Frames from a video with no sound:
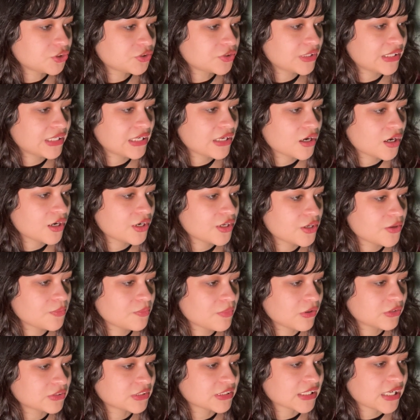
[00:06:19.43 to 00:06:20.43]
greeting are you
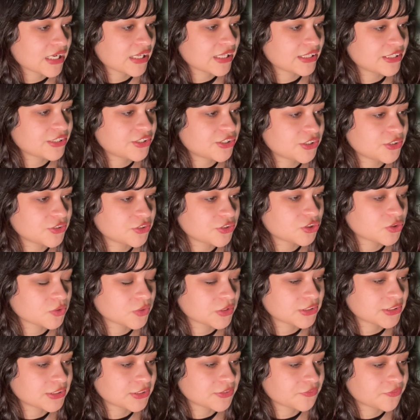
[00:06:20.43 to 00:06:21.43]
most likely to use
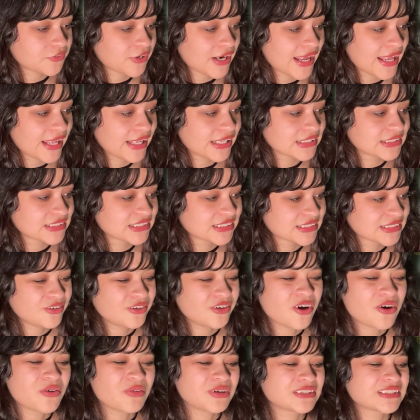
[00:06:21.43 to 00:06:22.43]
towards your friends?
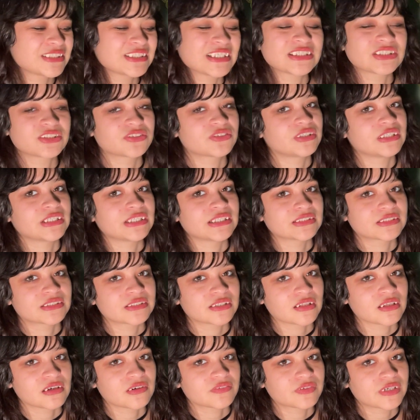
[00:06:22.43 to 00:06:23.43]
No one says greetings
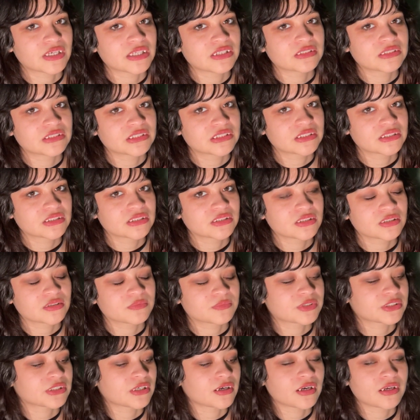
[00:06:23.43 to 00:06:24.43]
to their friends.
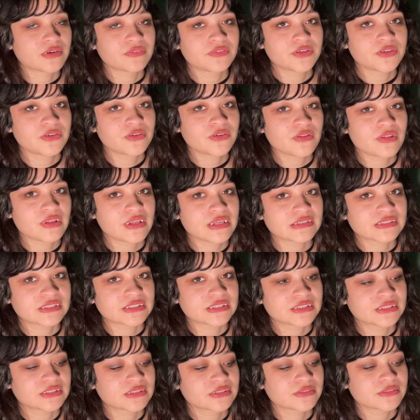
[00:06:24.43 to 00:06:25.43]
I'm sorry, if you do
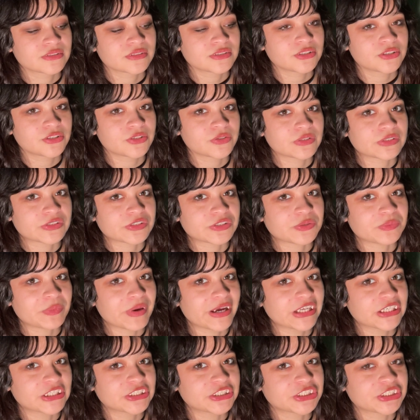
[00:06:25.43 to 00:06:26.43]
this, you're doing too
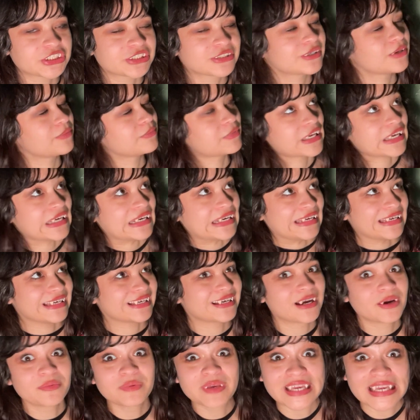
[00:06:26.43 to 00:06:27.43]
much. I'm
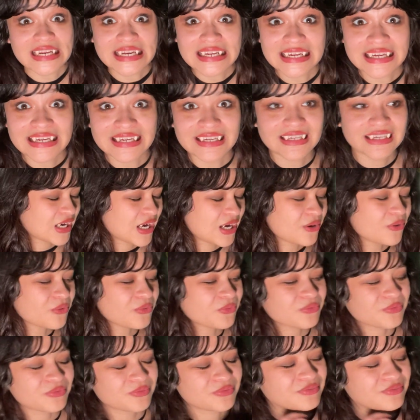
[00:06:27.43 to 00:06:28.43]
kidding. I'm kidding. I don't